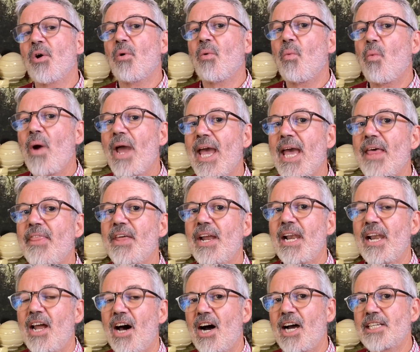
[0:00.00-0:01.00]
where the
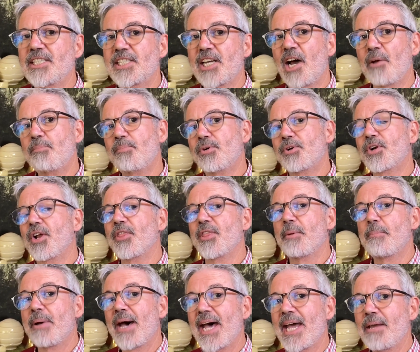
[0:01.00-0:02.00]
lines I put on the
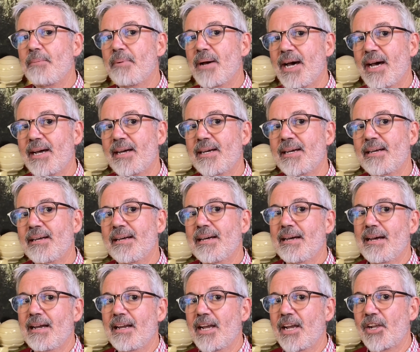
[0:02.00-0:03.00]
paper
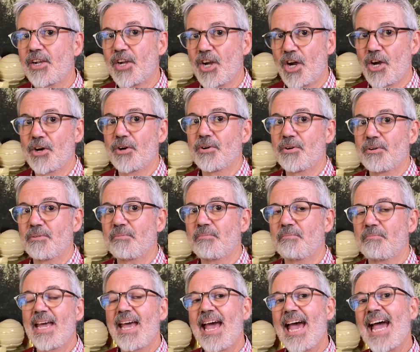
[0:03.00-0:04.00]
go
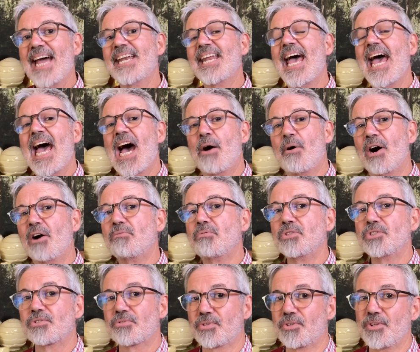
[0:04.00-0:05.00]
and how I will
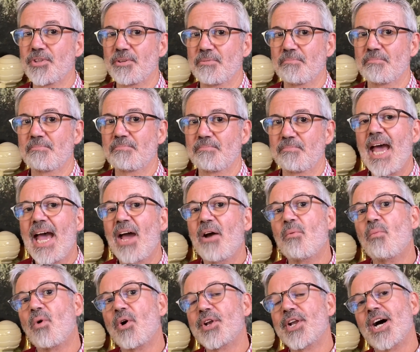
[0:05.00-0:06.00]
draw them and
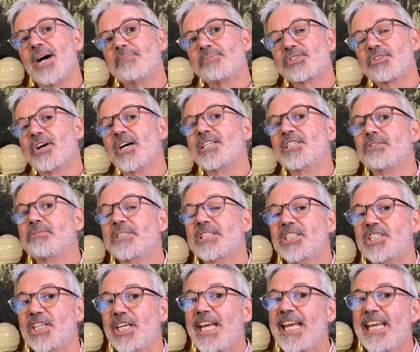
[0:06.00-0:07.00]
what I'm trying to
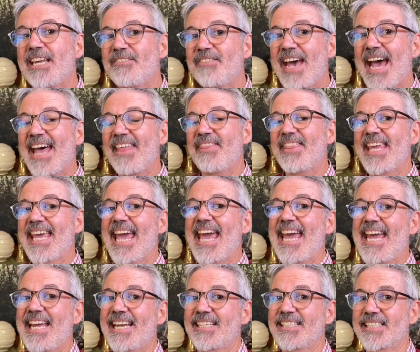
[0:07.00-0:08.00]
achieve at the
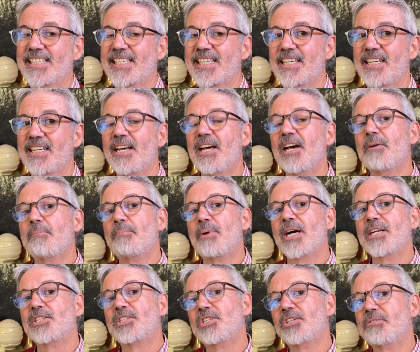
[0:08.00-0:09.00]
end by
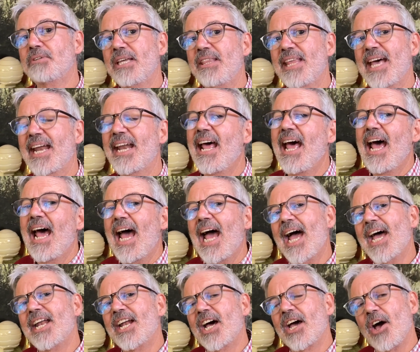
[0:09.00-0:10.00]
doing that.
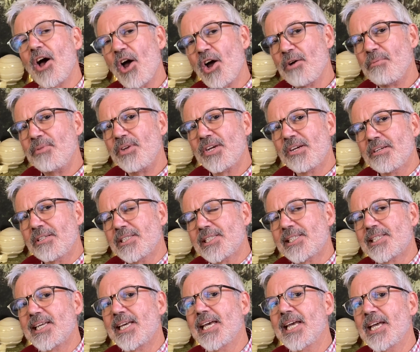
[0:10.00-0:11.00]
And I hope you can
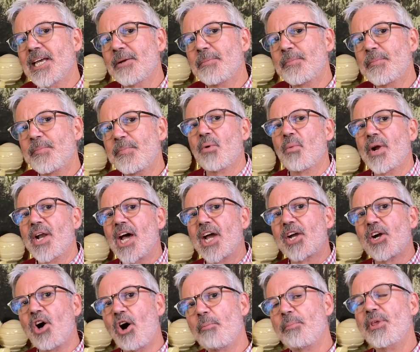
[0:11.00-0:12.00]
see when I
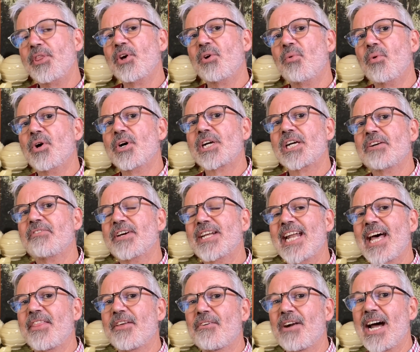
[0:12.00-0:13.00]
copy the work of
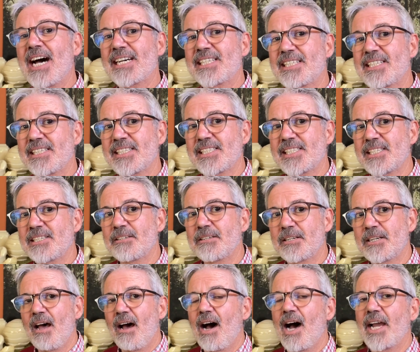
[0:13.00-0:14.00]
another artist,
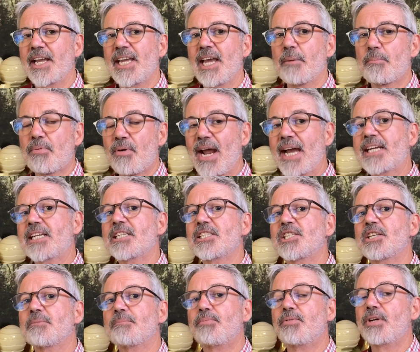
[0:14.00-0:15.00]
I get practice
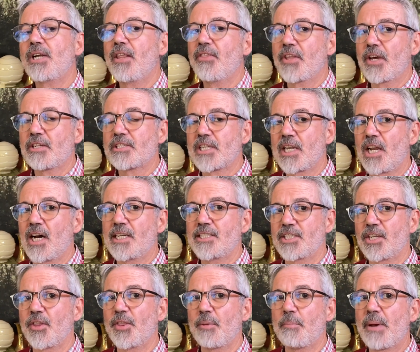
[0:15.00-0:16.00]
at putting those lines
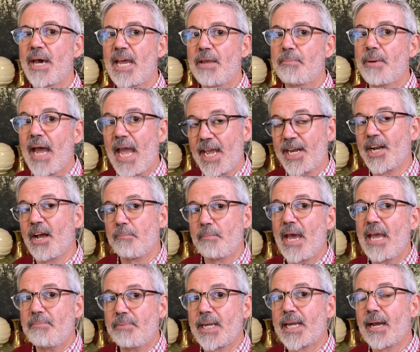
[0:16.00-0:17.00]
on the paper, and I
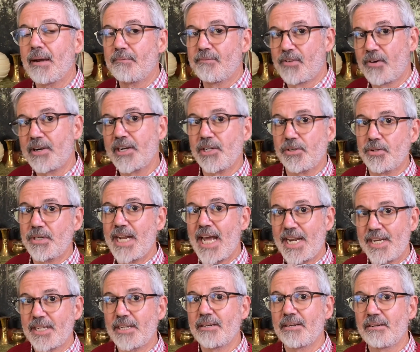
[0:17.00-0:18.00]
may become very good at
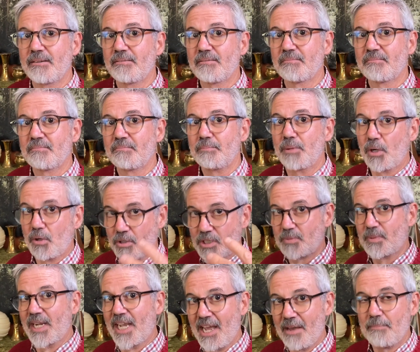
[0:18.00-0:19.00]
it because
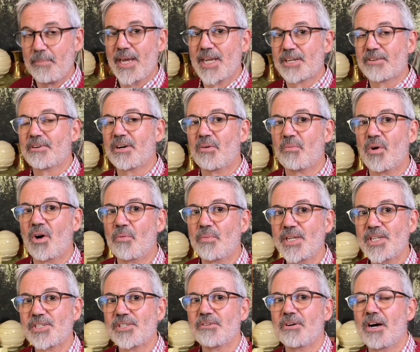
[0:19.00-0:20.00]
we get better at what we
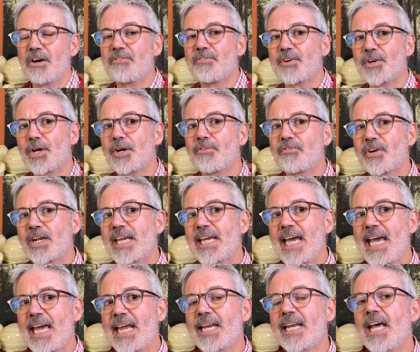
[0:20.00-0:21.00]
do over and over
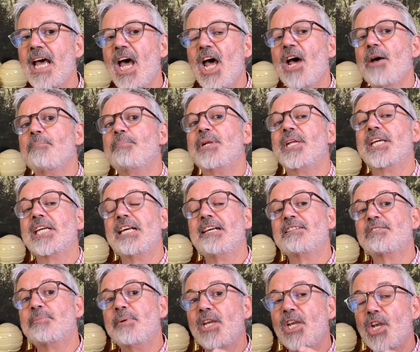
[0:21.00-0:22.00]
again, but it
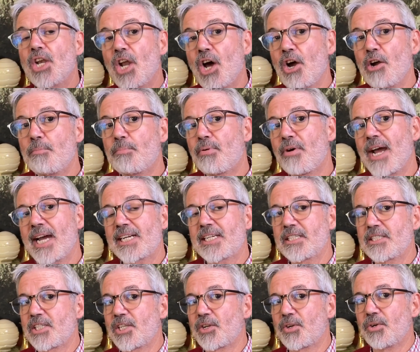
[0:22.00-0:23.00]
gives me no
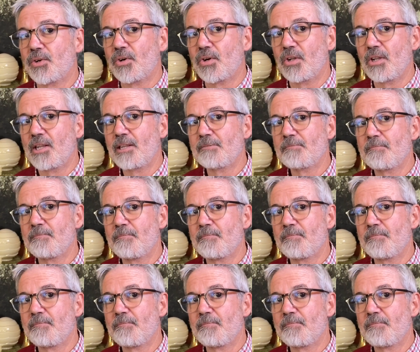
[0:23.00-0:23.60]
practice at all